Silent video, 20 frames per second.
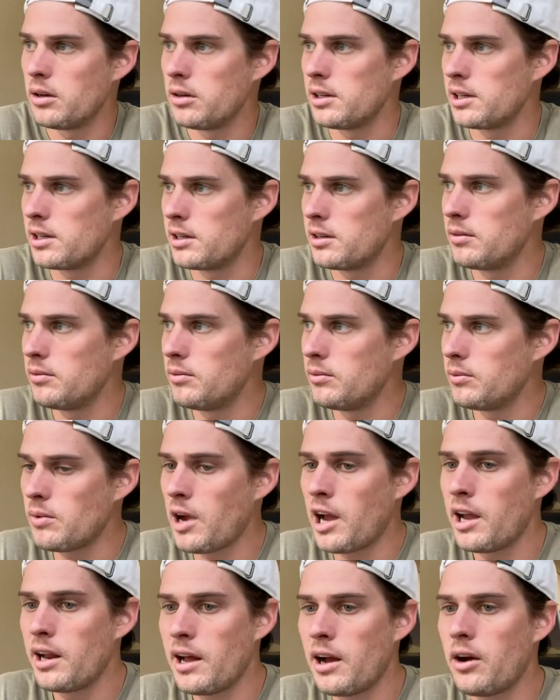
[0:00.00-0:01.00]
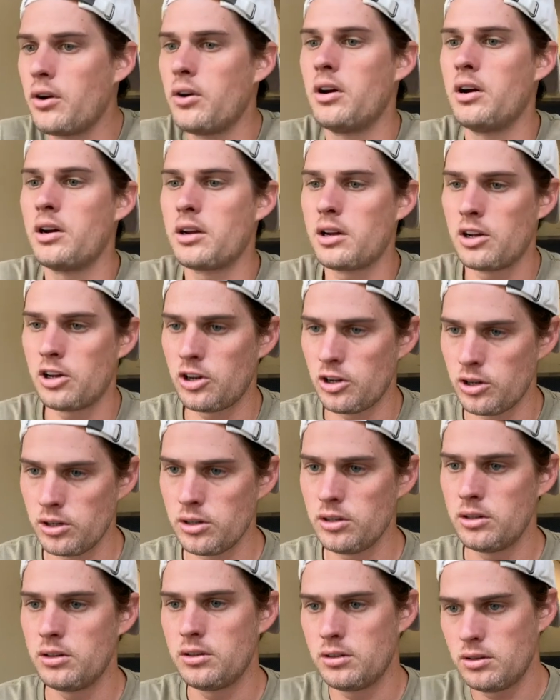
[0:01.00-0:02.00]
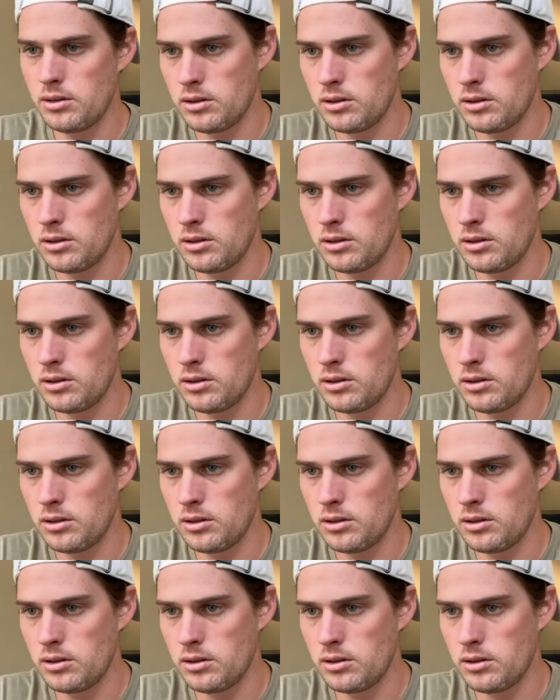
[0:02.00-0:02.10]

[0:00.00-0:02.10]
Like, write out a good